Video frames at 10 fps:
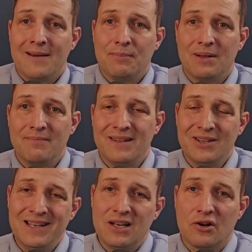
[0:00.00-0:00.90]
But you
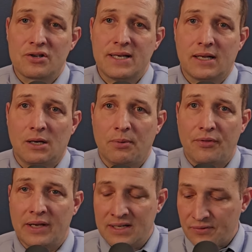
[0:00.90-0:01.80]
need to understand a couple
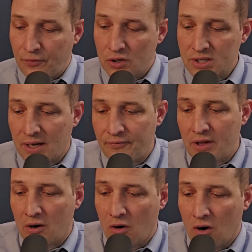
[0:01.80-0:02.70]
things. First off,
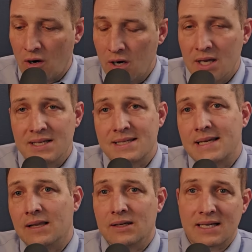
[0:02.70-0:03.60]
there are
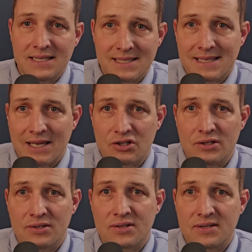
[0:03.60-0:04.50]
seller
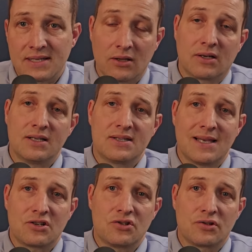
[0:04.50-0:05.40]
concessions. Seller
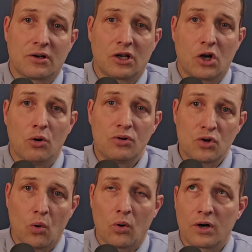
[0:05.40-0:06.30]
concessions are going to go
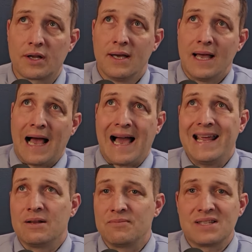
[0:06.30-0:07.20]
toward
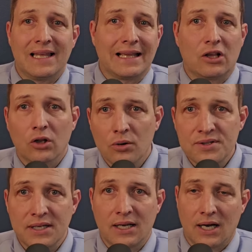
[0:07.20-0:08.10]
items like
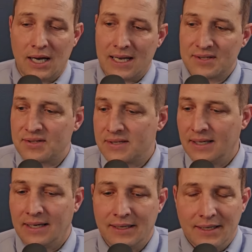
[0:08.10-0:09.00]
closing costs,
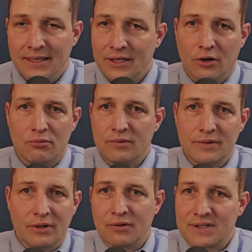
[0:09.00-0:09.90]
uh, you, know,
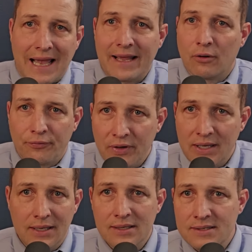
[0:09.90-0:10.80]
you, know, title
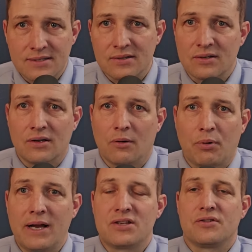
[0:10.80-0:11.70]
fees, uh,
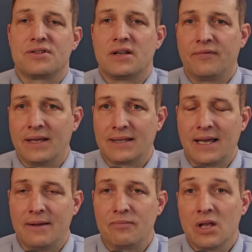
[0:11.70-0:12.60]
appraisal, stuff like
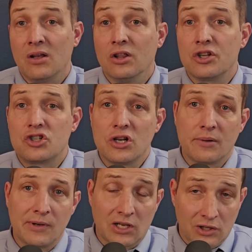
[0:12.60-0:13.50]
that.
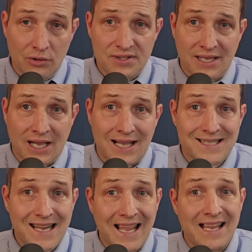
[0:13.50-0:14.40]
Legitimate closing
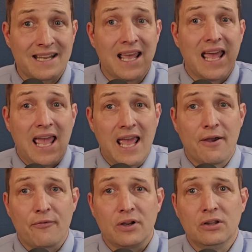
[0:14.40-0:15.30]
costs. And
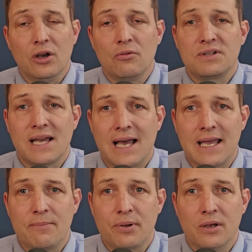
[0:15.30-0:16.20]
every loan
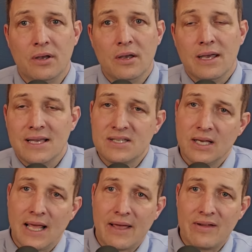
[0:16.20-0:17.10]
type is
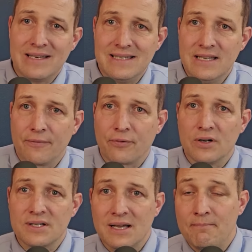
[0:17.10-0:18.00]
going to have a
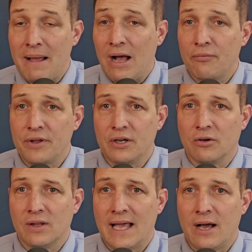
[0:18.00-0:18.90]
different amount that you're
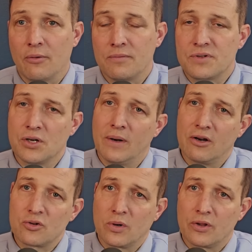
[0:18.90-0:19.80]
allowed. So
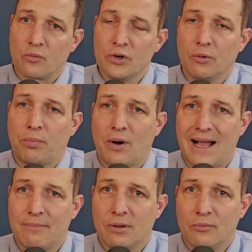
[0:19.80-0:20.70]
here's where the real
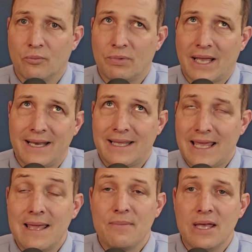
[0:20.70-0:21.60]
problem kind of
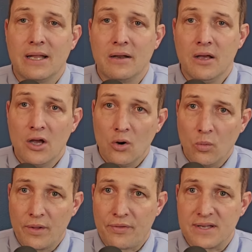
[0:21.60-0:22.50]
came in
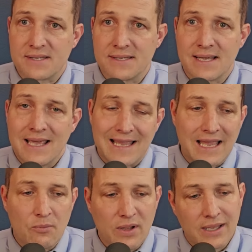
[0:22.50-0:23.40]
with this is
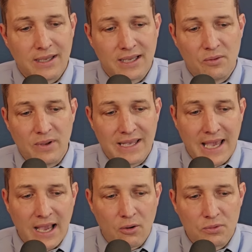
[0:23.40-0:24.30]
can we can we
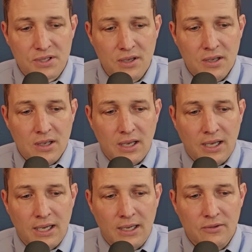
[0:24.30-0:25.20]
count
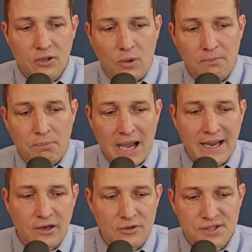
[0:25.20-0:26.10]
uh, you know, a
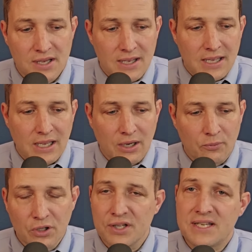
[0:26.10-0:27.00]
buyer's uh,
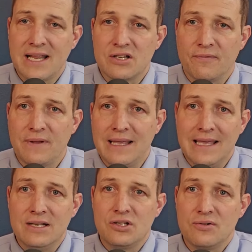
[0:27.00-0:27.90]
real estate agent fee
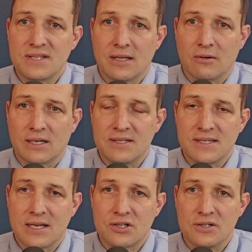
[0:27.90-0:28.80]
into seller
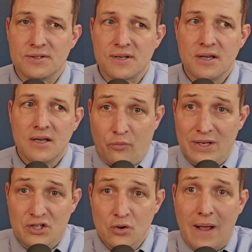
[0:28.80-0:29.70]
concessions. If we
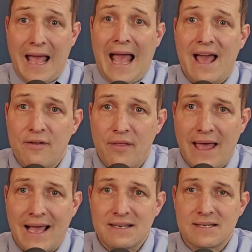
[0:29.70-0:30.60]
do add
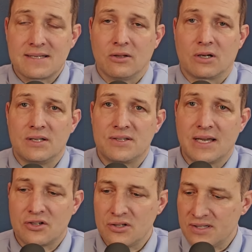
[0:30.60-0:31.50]
that to seller
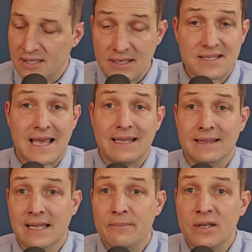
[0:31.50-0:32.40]
concessions, then does that
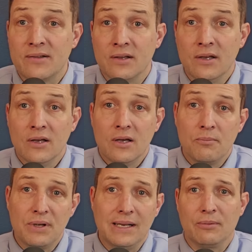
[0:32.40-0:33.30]
limit
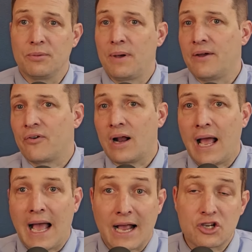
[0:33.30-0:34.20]
being able to pay for
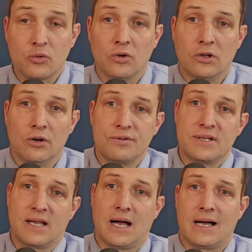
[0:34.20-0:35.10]
actual
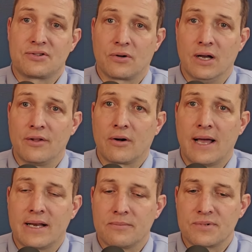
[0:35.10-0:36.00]
closing costs or other
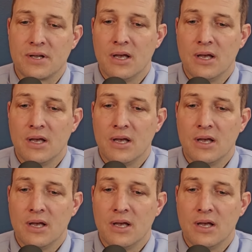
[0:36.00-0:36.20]
items.